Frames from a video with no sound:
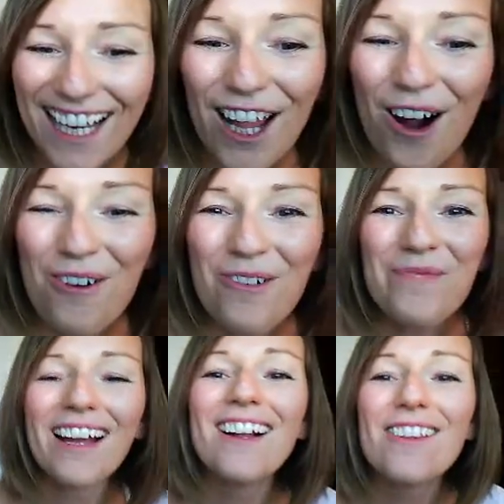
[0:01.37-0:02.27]
Hello!
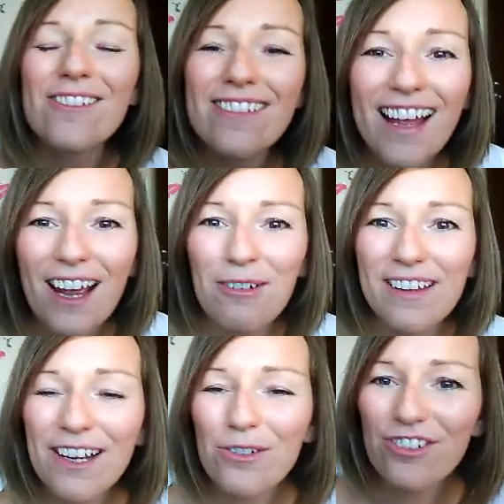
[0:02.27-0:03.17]
Today I would
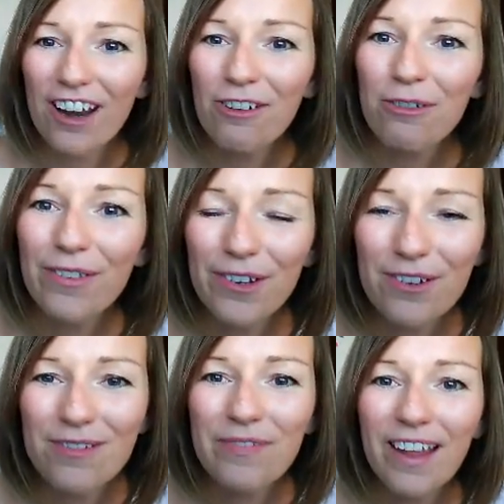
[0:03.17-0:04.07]
like to share with
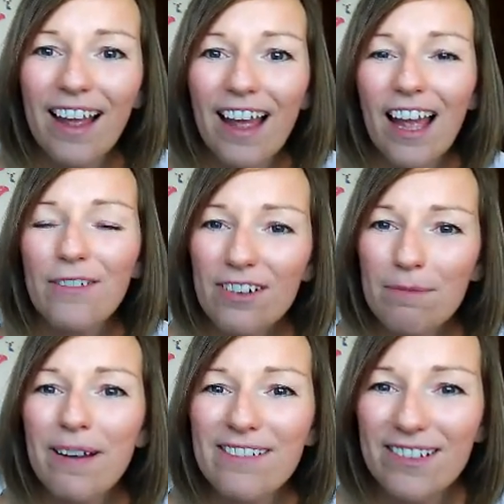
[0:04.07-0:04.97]
you a very
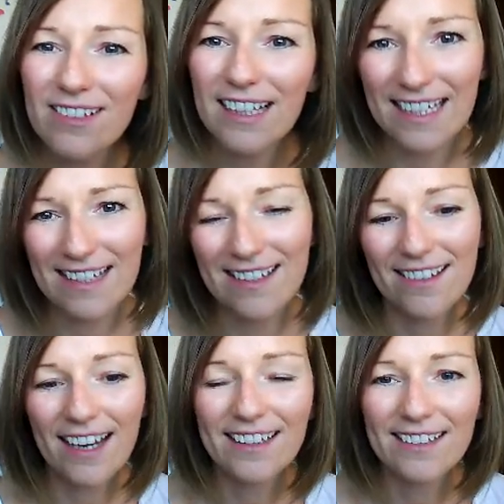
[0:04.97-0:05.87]
personal
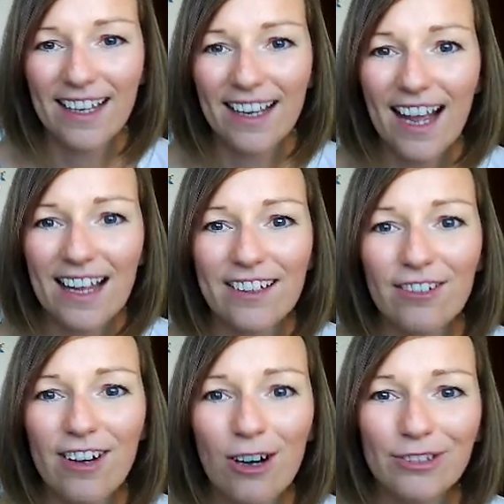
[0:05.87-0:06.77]
insight that I had
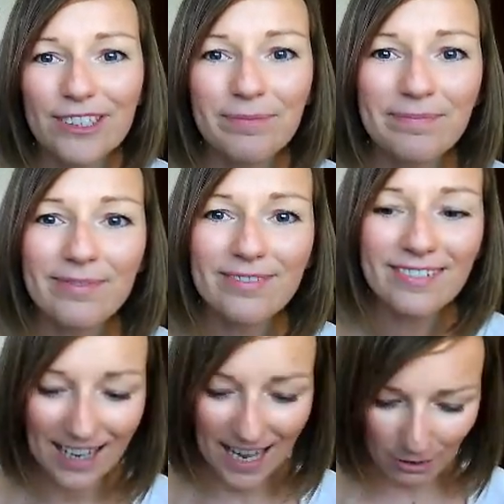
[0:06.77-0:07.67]
around
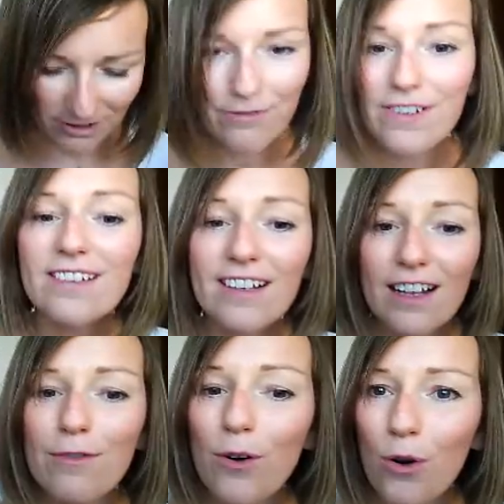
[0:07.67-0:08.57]
our
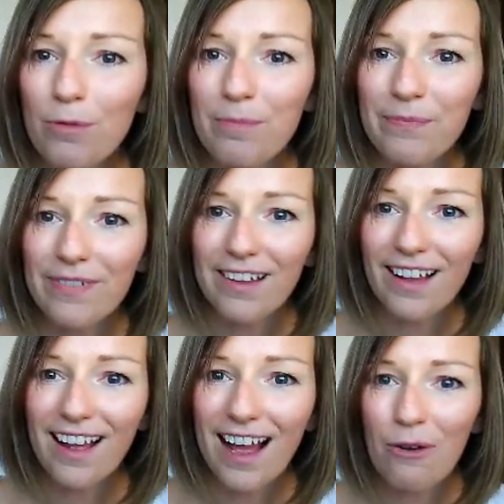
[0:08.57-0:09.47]
physical form,
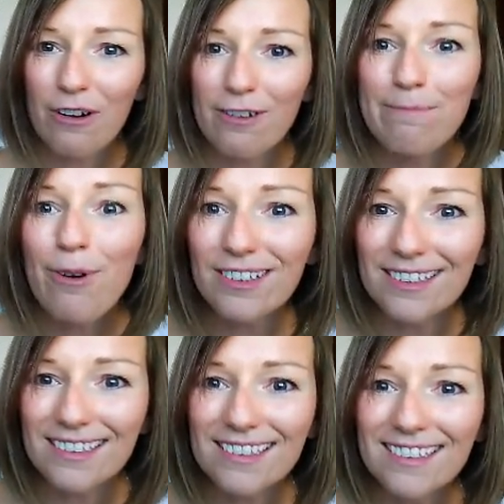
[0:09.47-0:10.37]
our
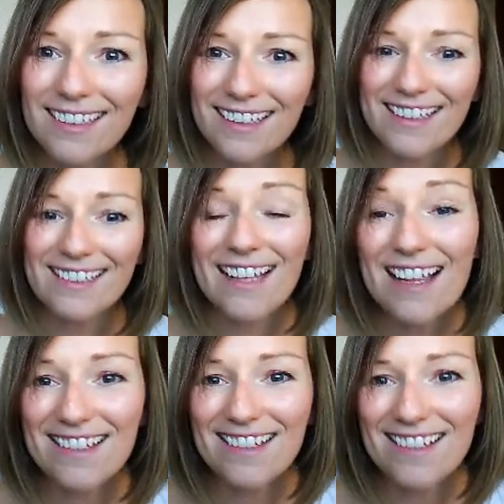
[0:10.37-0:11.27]
body,
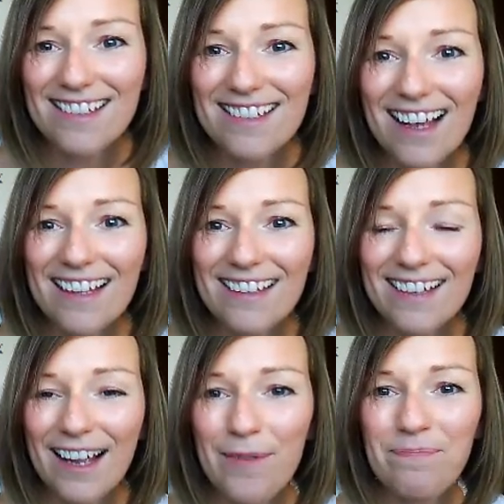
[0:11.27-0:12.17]
senses, and
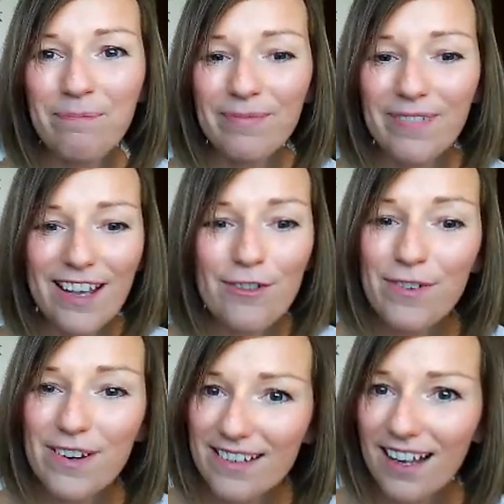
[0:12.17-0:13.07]
the
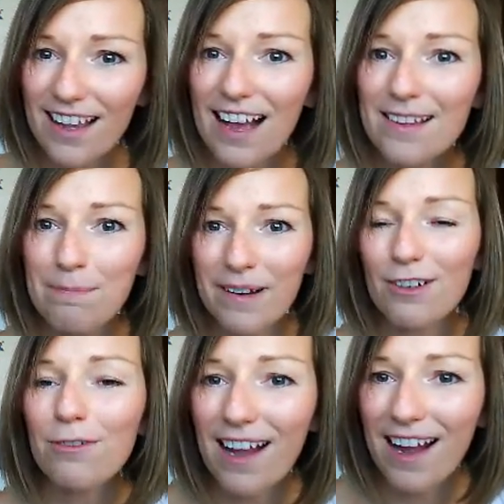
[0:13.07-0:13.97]
physical aspect
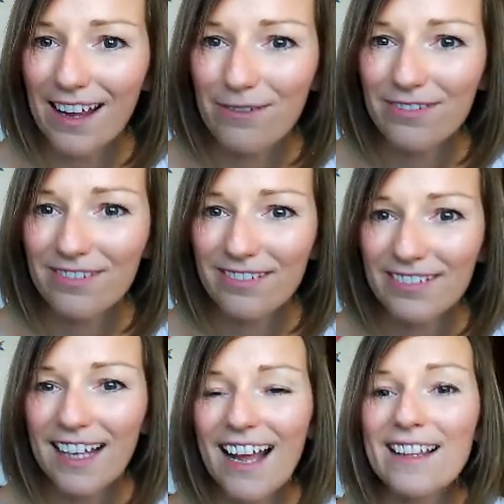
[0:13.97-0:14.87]
of life
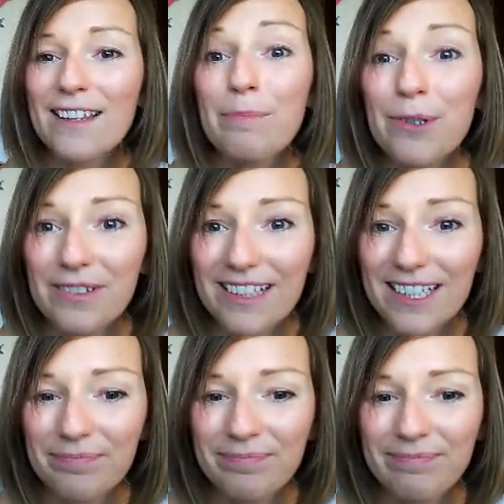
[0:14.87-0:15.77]
and beauty.